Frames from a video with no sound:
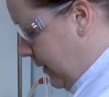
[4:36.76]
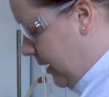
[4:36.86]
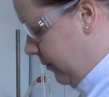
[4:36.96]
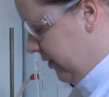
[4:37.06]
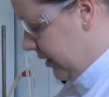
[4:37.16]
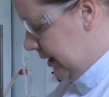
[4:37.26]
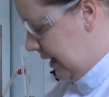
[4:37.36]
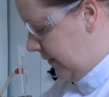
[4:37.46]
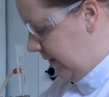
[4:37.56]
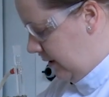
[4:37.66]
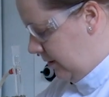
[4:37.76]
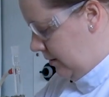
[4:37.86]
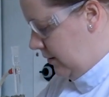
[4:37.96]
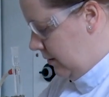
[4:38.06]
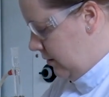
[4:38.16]
then I'm just going to leave it
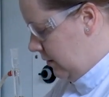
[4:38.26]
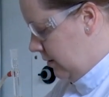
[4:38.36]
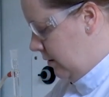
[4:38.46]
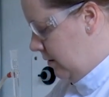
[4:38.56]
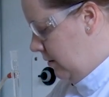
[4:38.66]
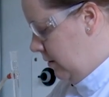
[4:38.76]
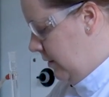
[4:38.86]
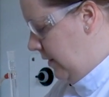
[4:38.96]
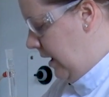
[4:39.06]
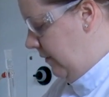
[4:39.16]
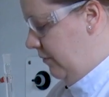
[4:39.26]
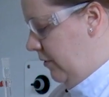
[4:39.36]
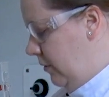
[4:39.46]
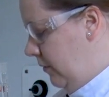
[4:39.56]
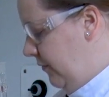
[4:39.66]
there
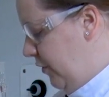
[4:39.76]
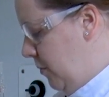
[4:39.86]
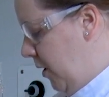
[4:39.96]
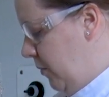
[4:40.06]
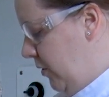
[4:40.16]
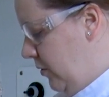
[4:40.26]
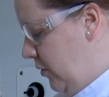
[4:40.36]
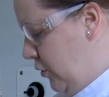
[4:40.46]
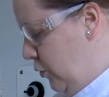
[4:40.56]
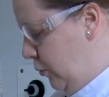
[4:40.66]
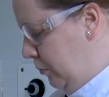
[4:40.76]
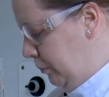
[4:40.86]
for a few moments to cool.